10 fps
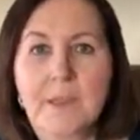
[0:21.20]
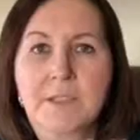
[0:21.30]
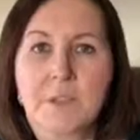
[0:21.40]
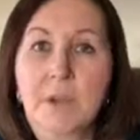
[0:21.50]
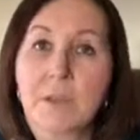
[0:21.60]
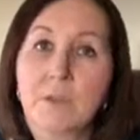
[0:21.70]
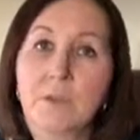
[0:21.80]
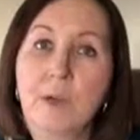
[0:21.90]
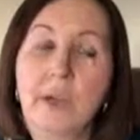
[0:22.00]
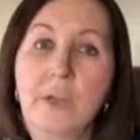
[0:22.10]
So I
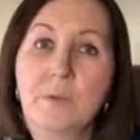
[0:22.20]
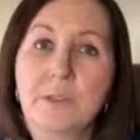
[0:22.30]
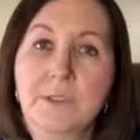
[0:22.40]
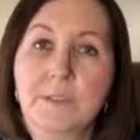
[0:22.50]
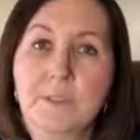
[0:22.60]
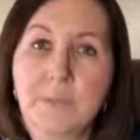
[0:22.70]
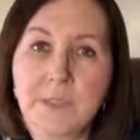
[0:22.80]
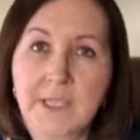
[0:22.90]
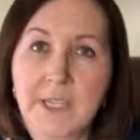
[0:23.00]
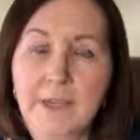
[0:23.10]
thought I would
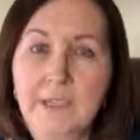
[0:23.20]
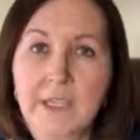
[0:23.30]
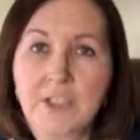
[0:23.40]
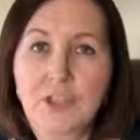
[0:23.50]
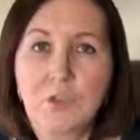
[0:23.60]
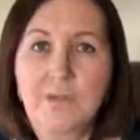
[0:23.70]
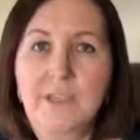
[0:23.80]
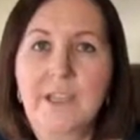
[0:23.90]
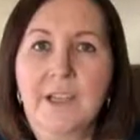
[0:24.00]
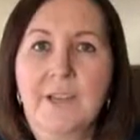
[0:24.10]
put together a short
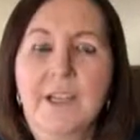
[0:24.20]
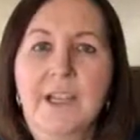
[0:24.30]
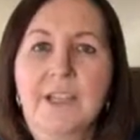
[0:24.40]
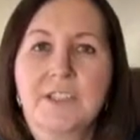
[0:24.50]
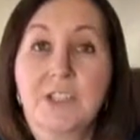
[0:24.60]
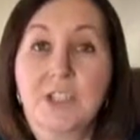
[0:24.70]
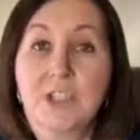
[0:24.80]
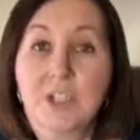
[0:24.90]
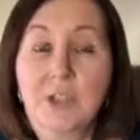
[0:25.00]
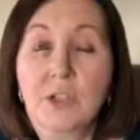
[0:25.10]
video just
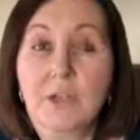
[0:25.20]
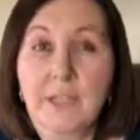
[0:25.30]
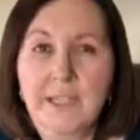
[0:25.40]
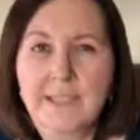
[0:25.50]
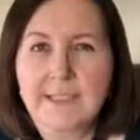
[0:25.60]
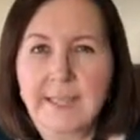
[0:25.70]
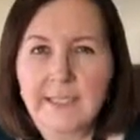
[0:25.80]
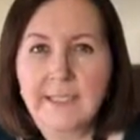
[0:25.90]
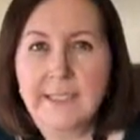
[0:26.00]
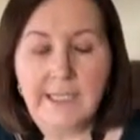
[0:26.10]
to show you
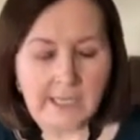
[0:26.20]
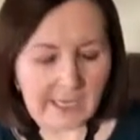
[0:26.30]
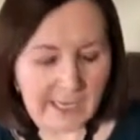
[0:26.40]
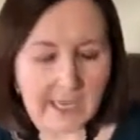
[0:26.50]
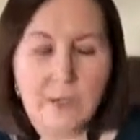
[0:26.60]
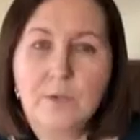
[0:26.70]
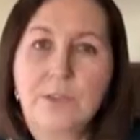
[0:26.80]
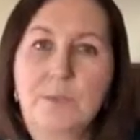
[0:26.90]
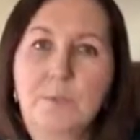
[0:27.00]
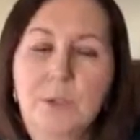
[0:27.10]
exactly how
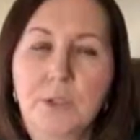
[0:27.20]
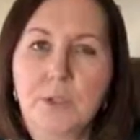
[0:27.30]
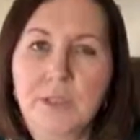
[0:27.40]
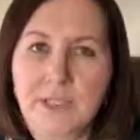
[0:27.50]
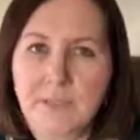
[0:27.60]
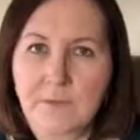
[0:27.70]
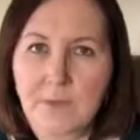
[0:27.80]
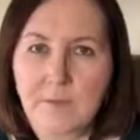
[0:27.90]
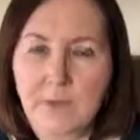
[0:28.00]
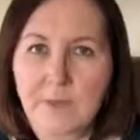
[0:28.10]
to put your
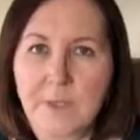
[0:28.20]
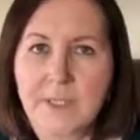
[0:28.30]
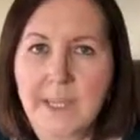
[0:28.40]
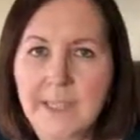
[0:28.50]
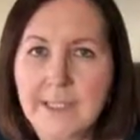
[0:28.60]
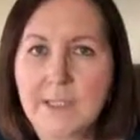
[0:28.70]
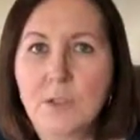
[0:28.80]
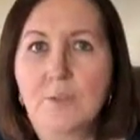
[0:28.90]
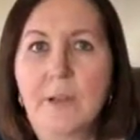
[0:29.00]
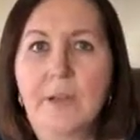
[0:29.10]
saxophone mouthpiece
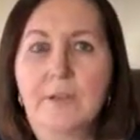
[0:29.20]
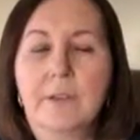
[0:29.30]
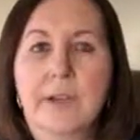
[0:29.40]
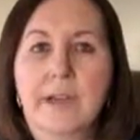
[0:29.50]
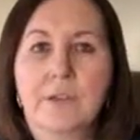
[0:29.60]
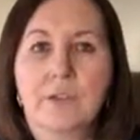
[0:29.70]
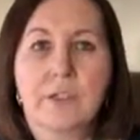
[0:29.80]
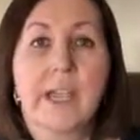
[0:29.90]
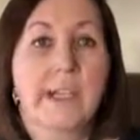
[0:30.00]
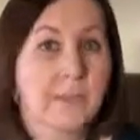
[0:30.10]
into your mouth and
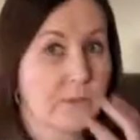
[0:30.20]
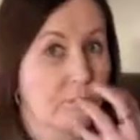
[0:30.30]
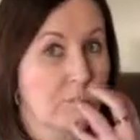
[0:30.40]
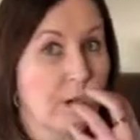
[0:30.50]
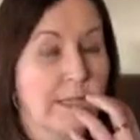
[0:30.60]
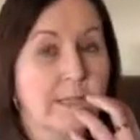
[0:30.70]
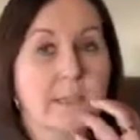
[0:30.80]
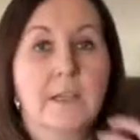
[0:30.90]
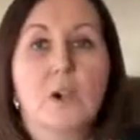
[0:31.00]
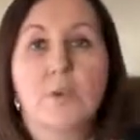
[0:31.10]
create the right
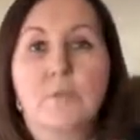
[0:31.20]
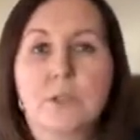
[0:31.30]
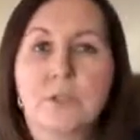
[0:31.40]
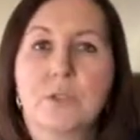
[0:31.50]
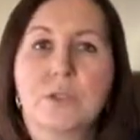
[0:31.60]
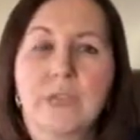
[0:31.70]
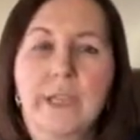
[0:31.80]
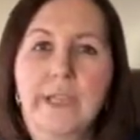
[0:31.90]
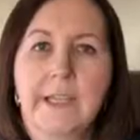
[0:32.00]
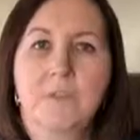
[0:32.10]
embouchure
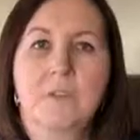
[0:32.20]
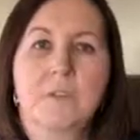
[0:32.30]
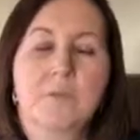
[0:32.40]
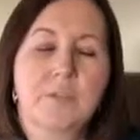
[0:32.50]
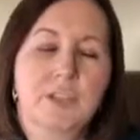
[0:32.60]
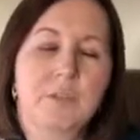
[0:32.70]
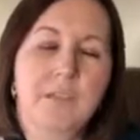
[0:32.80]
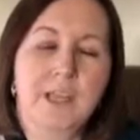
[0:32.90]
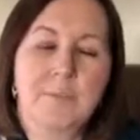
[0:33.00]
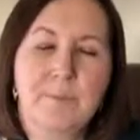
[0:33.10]
in order to
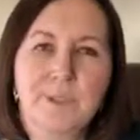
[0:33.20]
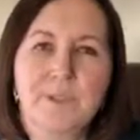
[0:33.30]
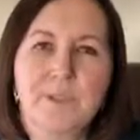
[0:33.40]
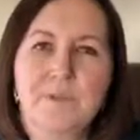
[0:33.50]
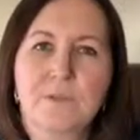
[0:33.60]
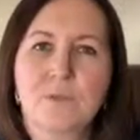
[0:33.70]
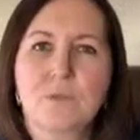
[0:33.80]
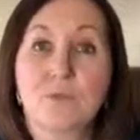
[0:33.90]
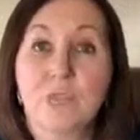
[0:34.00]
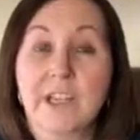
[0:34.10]
produce a
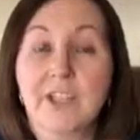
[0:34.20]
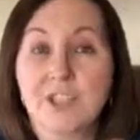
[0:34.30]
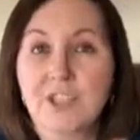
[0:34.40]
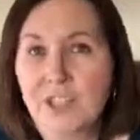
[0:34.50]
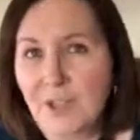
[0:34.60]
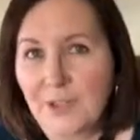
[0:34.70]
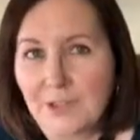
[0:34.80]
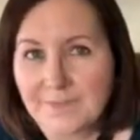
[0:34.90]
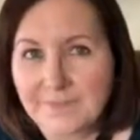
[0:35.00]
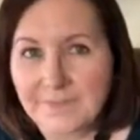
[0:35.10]
beautiful, rich tone.